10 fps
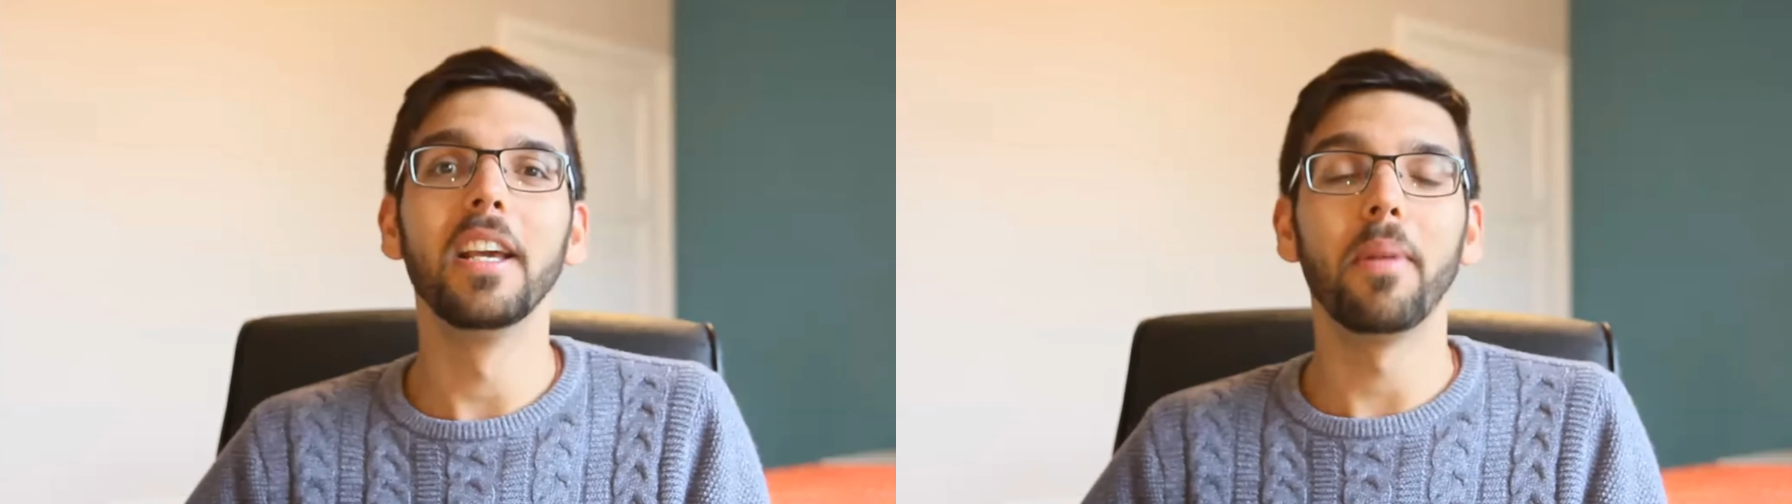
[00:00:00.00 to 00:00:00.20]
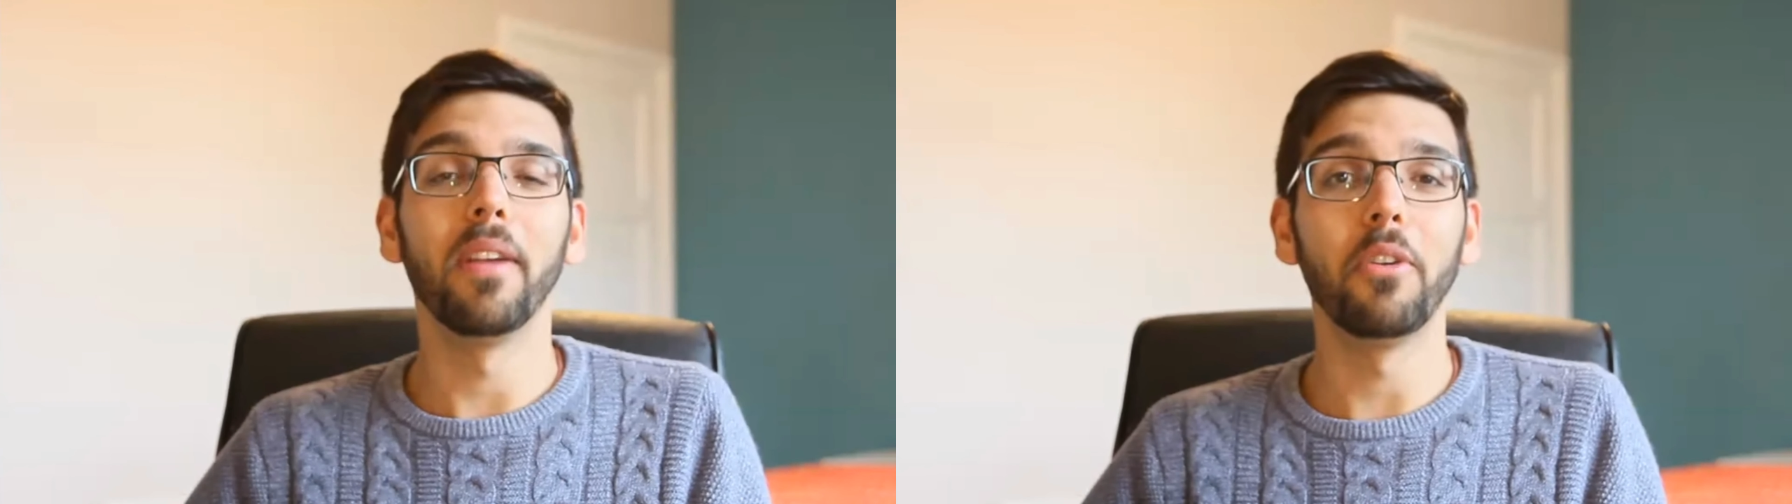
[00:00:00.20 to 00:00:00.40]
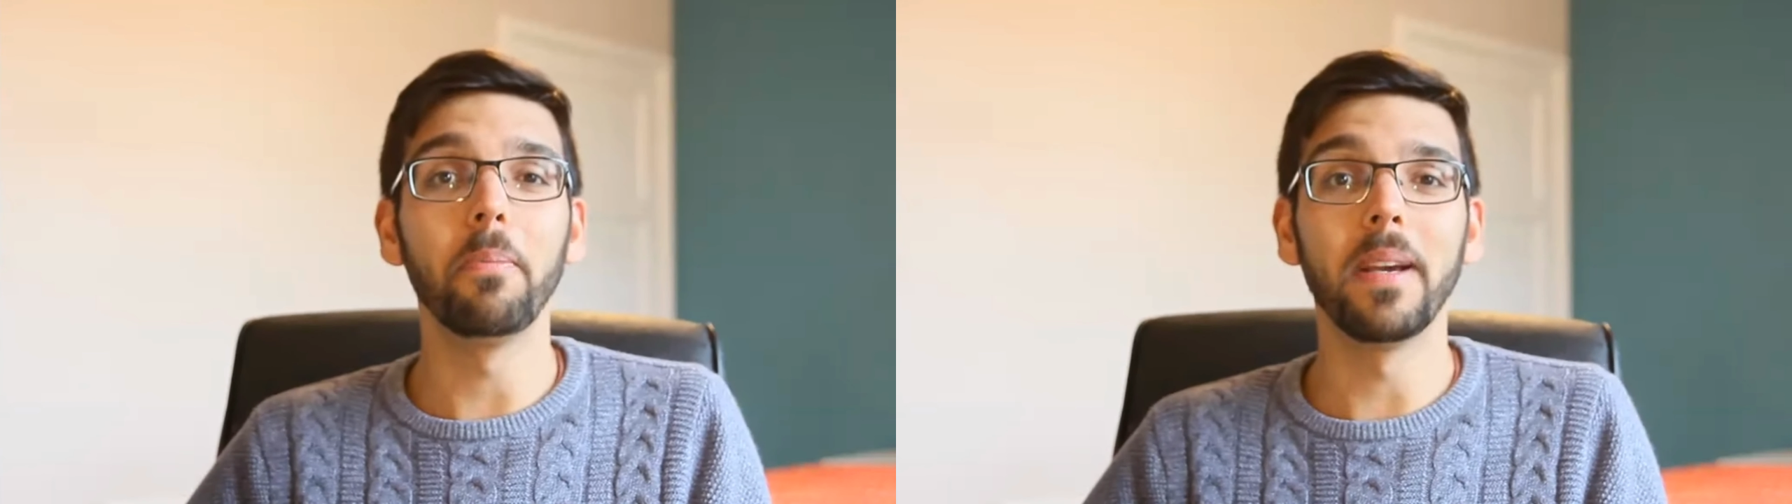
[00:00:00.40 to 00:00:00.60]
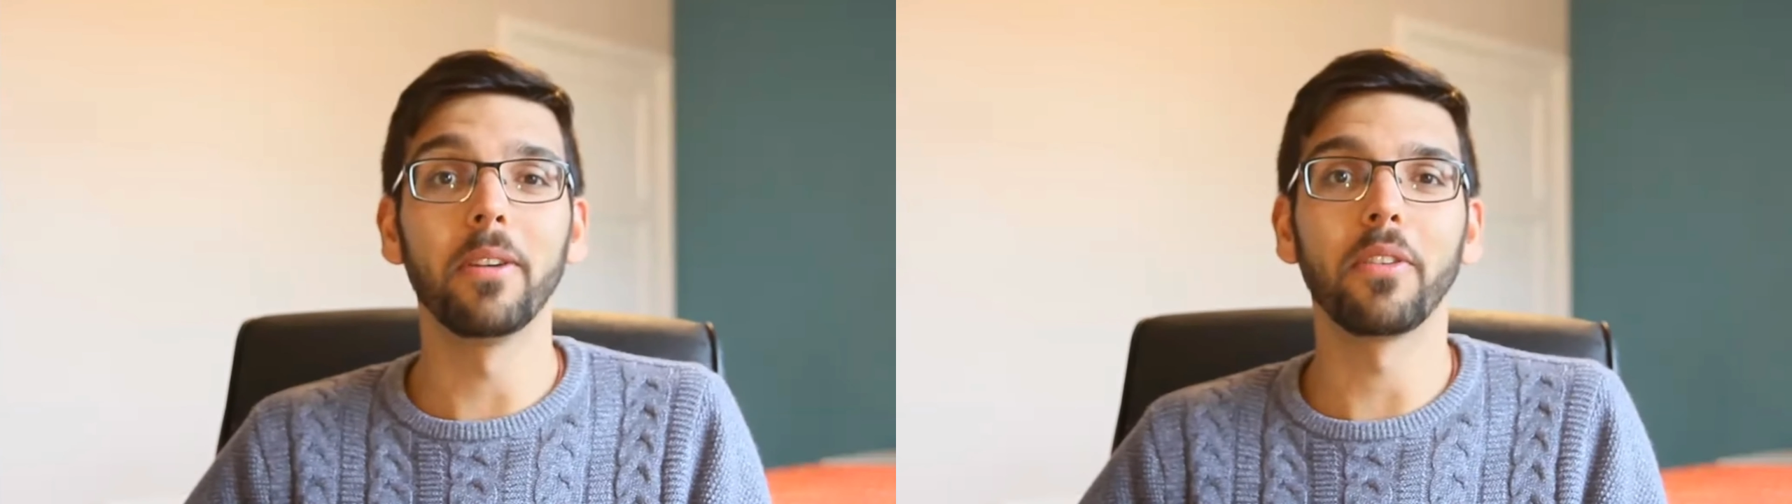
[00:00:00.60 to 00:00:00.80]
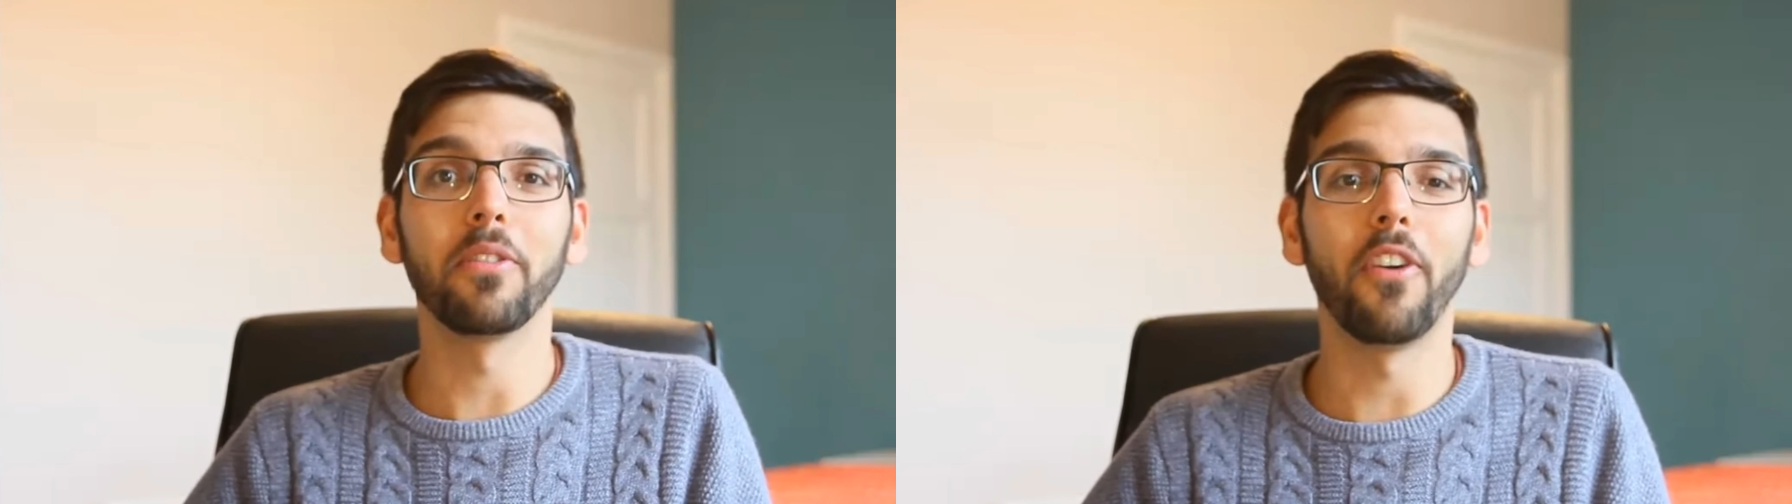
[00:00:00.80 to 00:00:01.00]
But if you
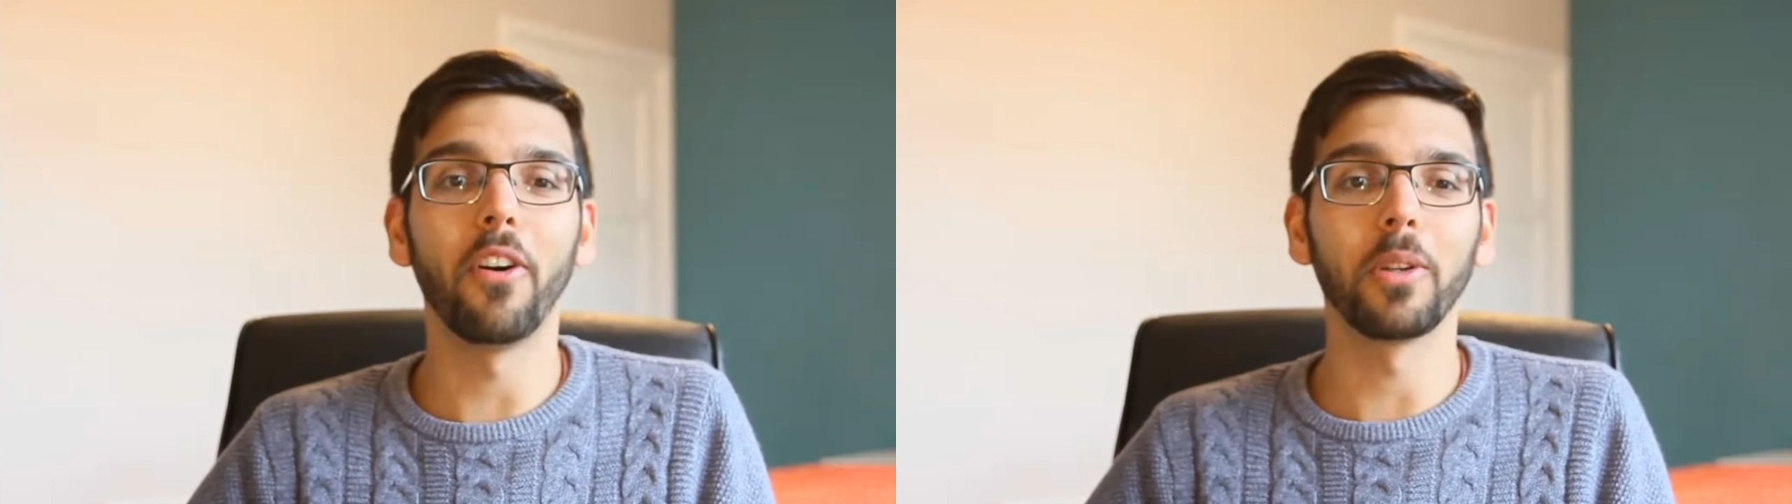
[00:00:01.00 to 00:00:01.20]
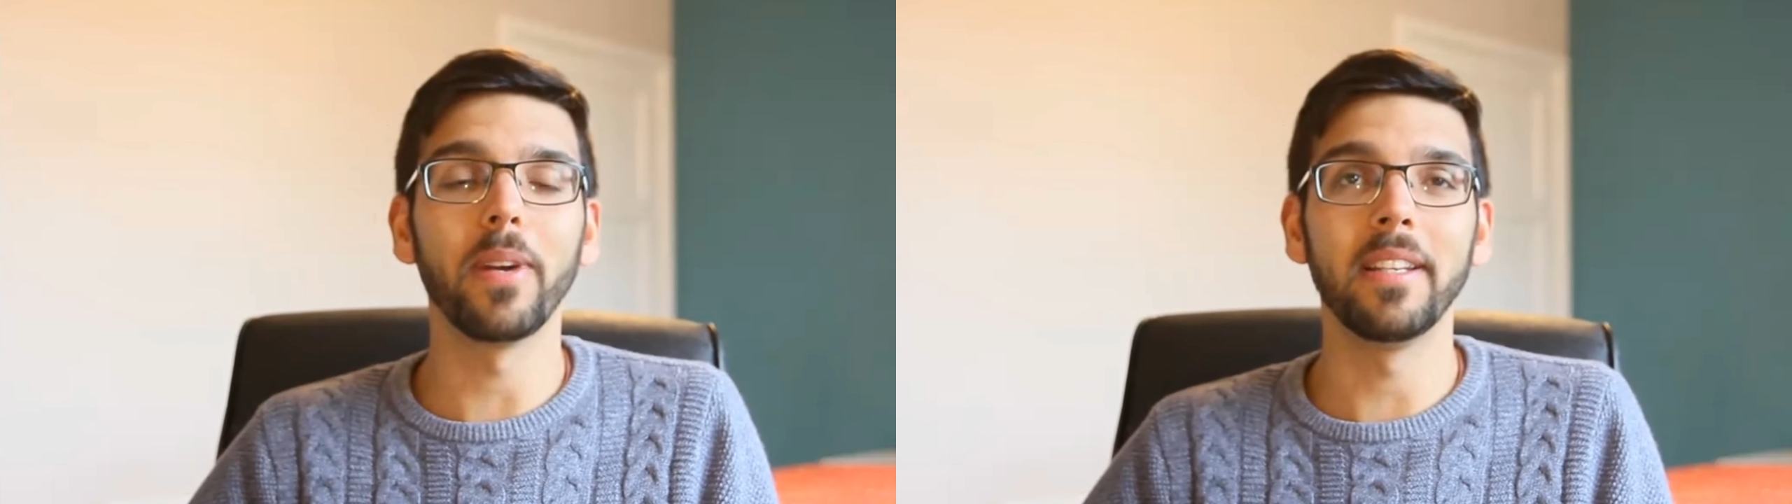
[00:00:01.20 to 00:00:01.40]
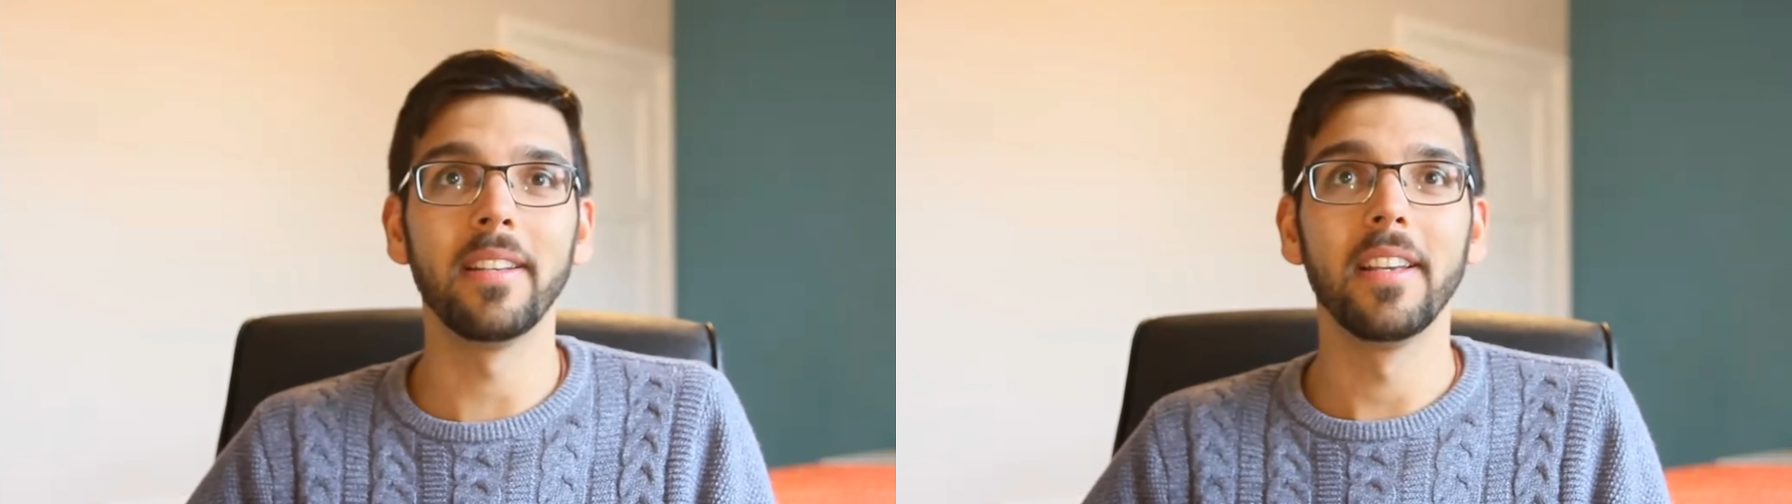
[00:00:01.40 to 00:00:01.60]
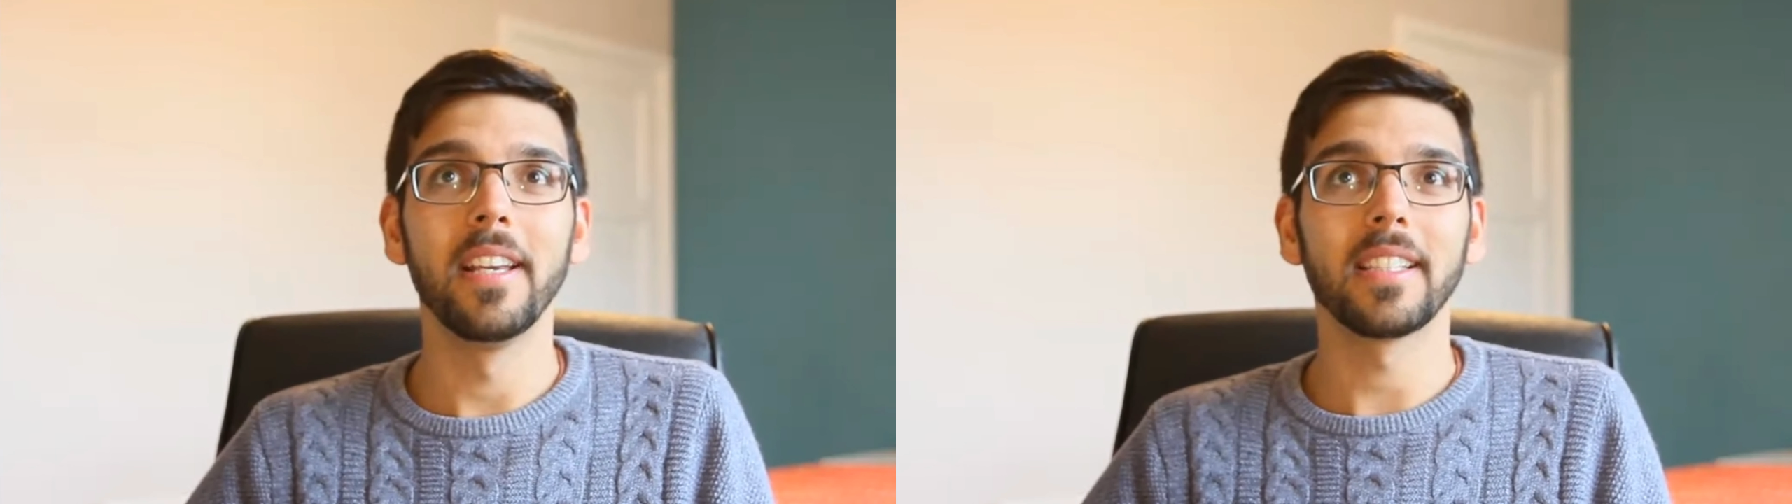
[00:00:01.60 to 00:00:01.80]
build a following,